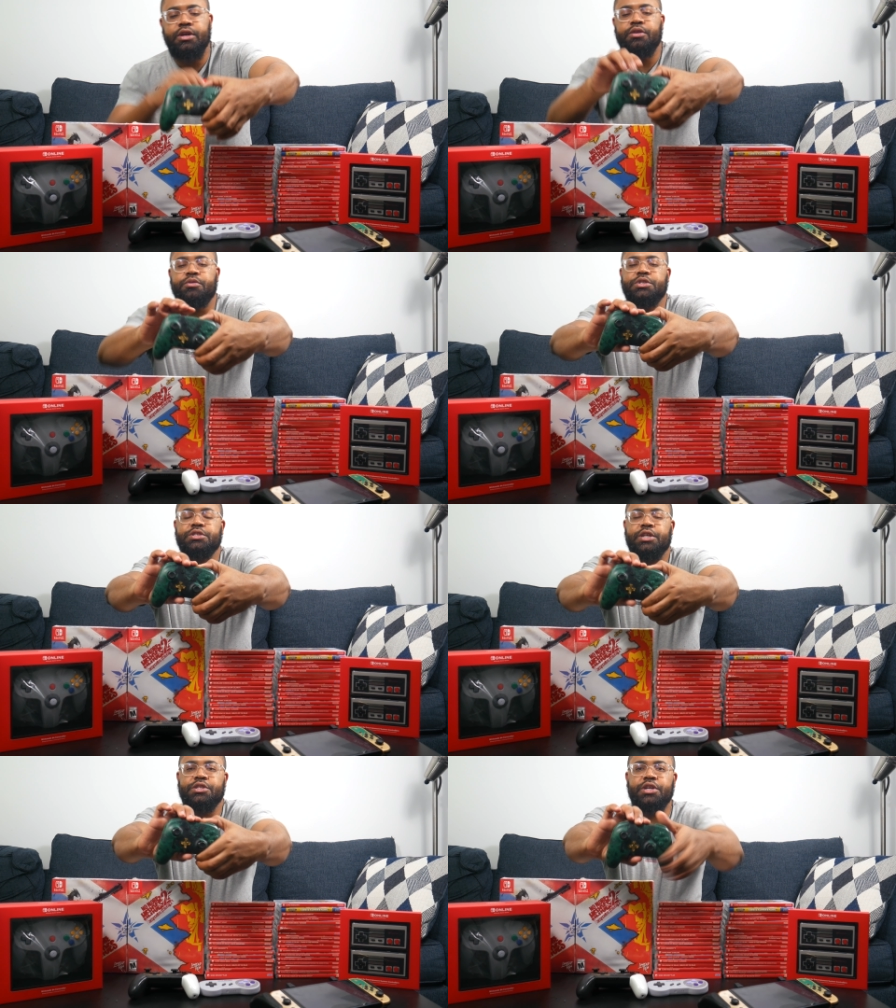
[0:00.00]
which is
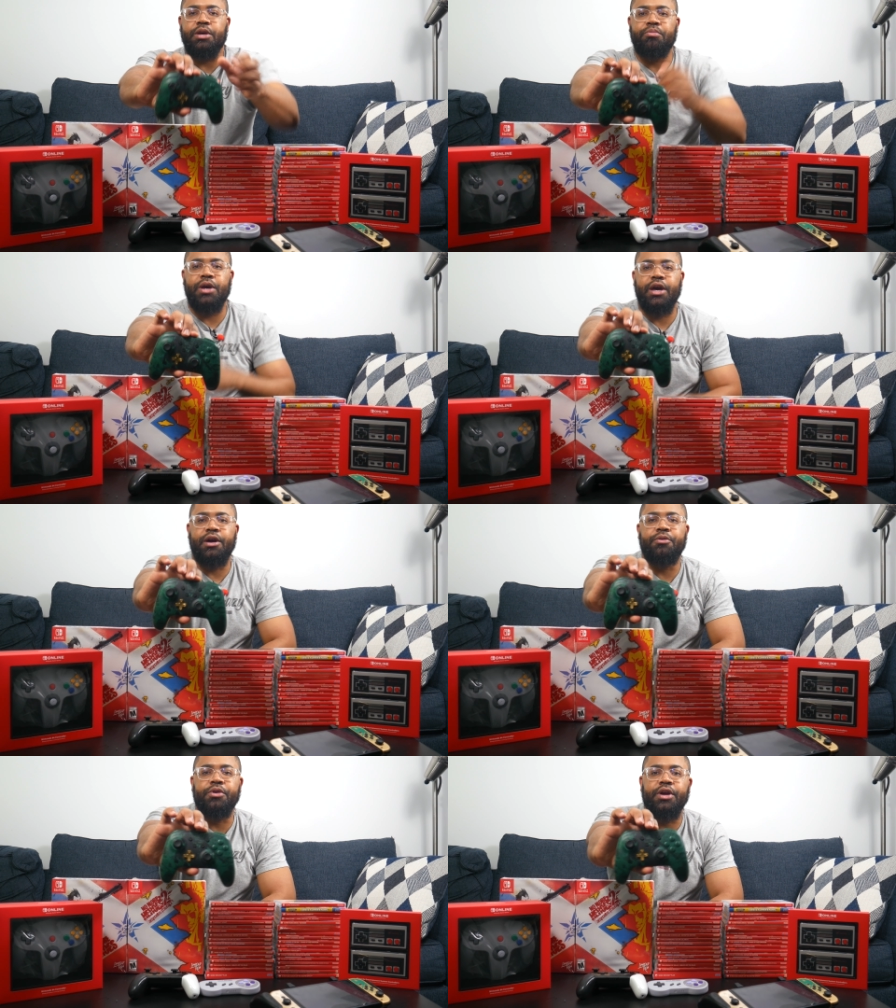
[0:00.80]
actually a
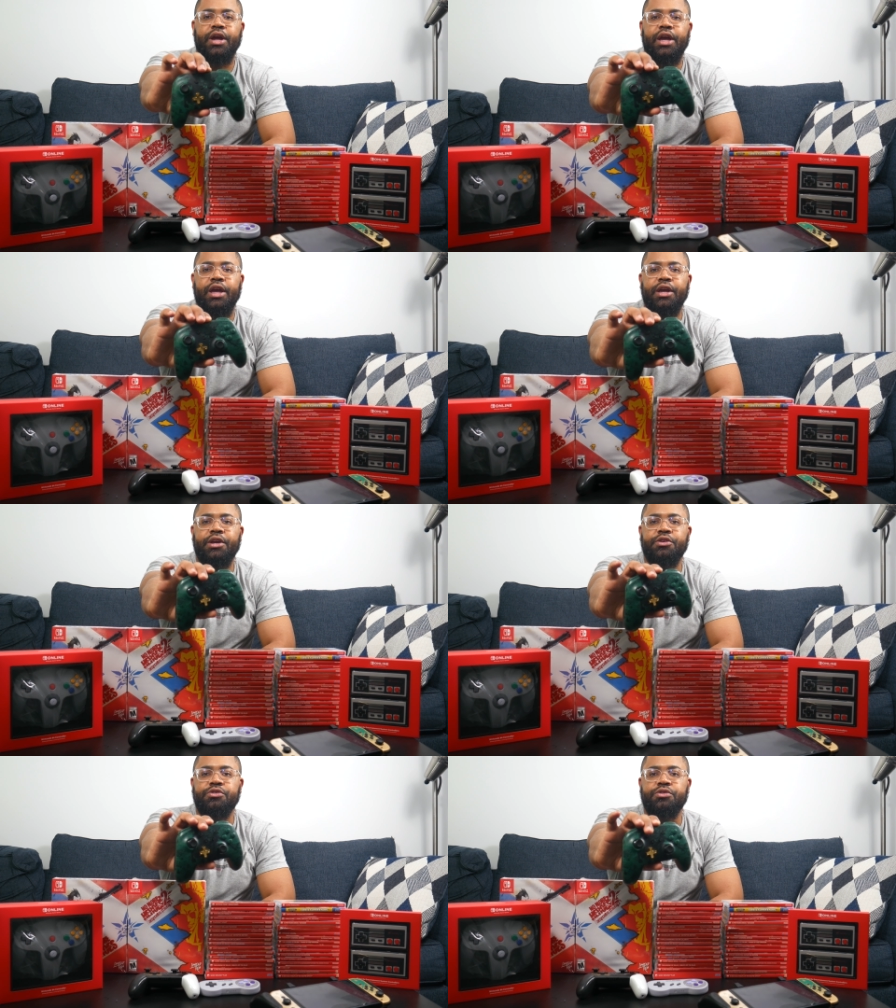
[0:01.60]
Power A
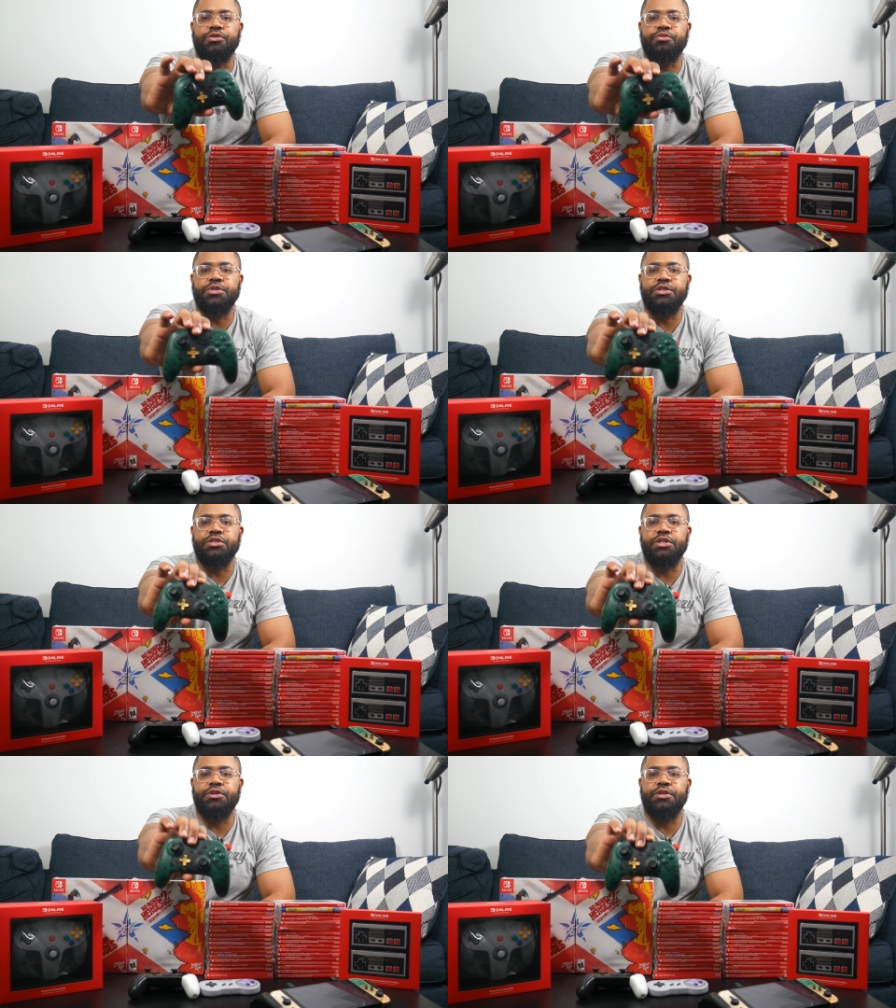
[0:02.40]
controller, which is
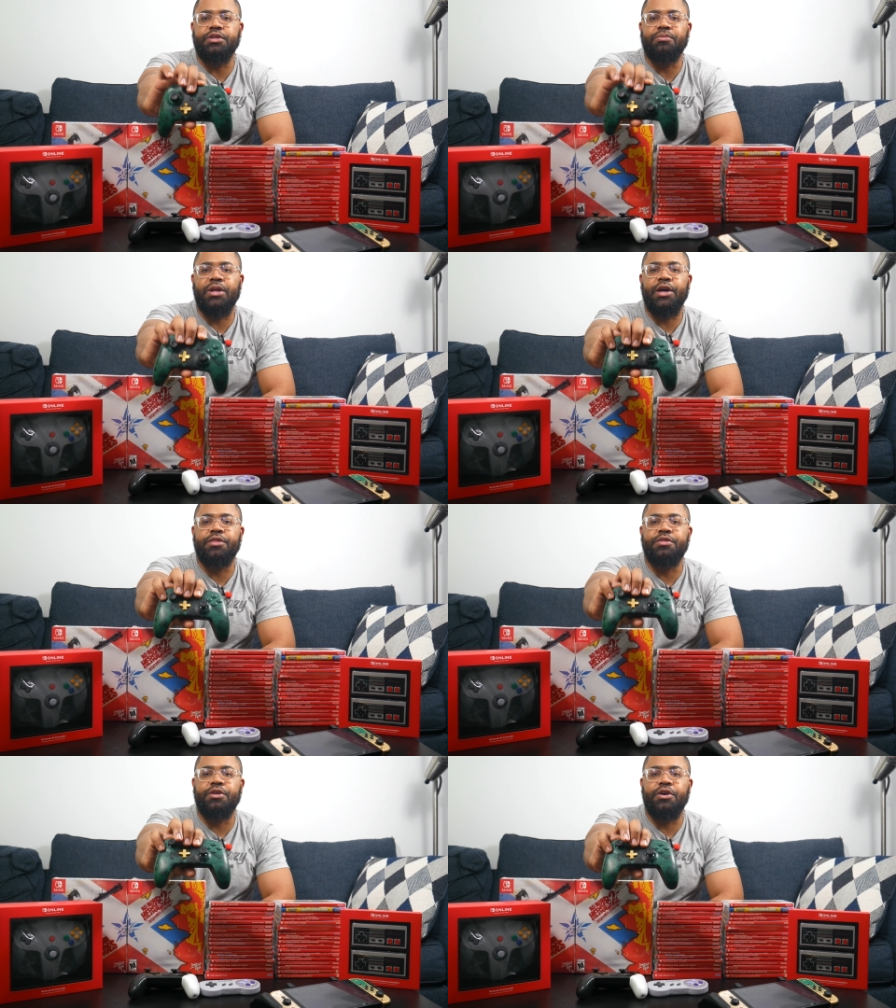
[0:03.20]
Zelda themed, and I
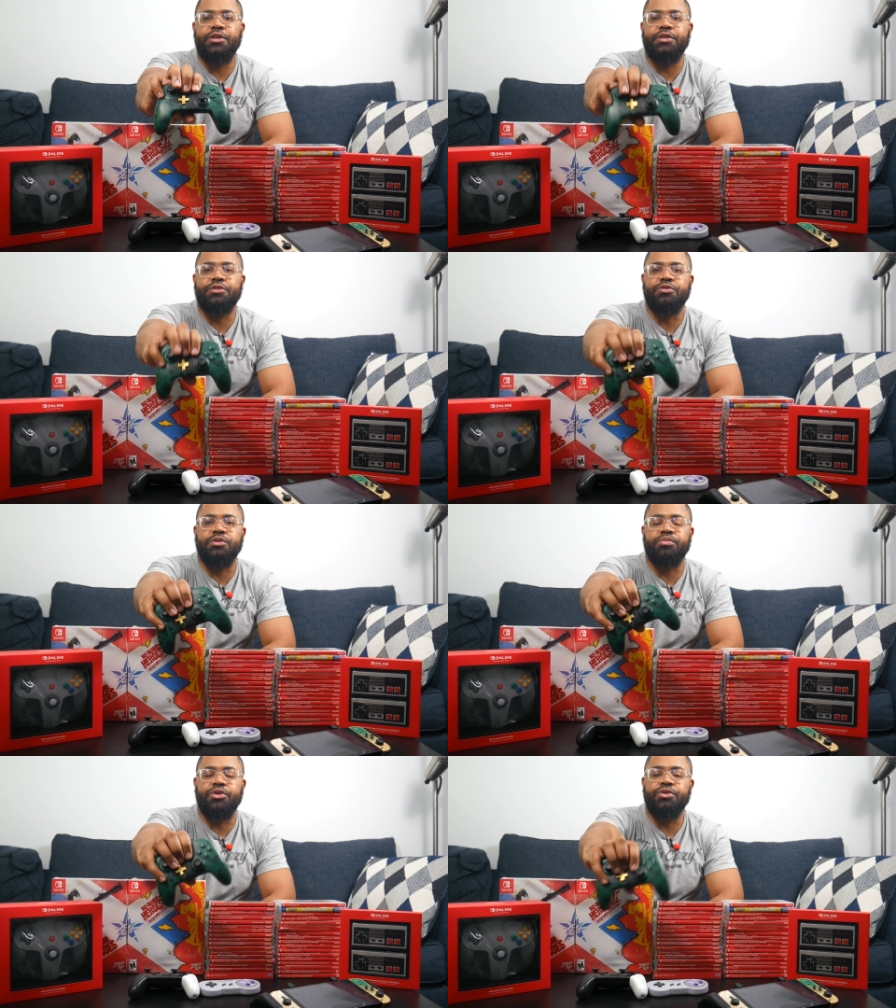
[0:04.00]
thought this was a
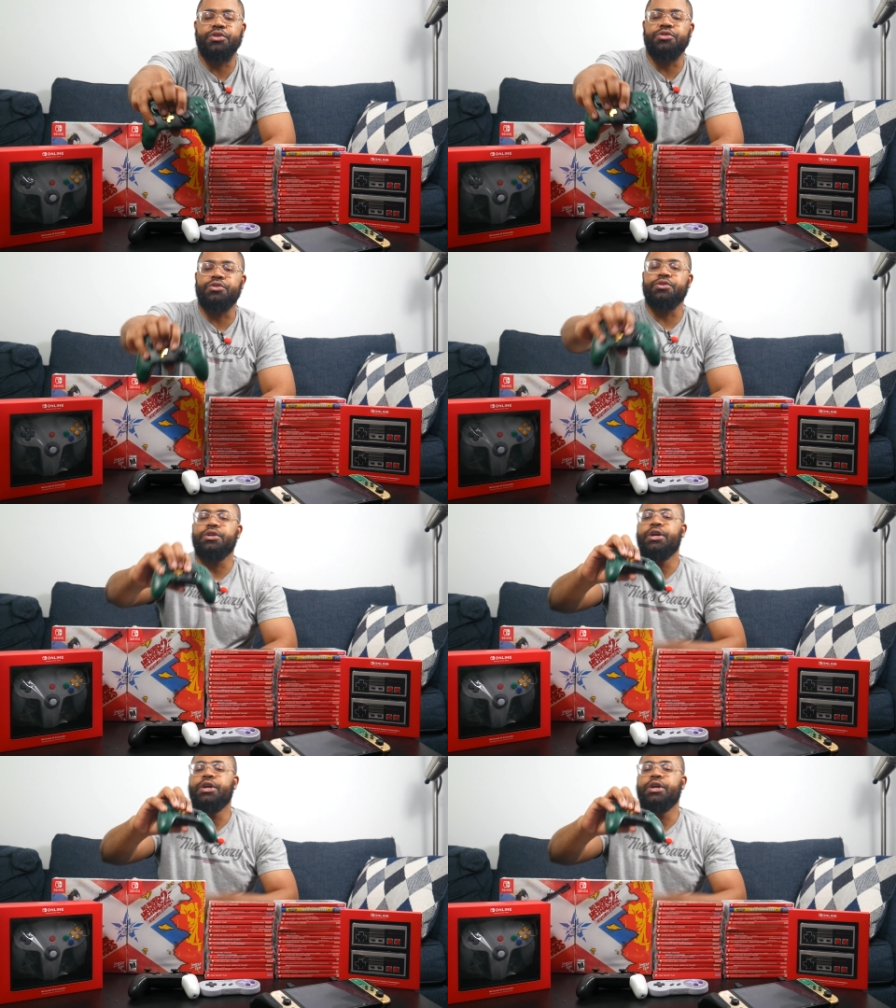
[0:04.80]
pro controller.